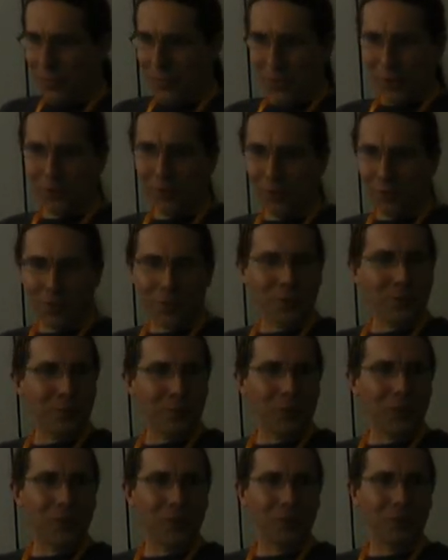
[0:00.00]
this
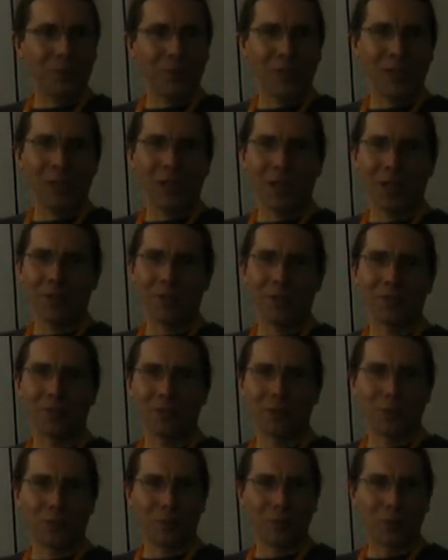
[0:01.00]
pleases me, and
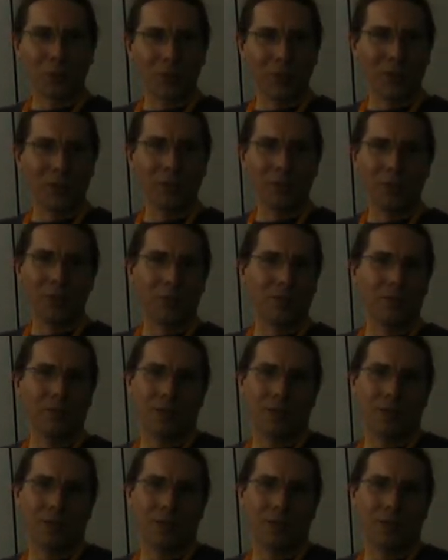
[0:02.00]
this is super easy,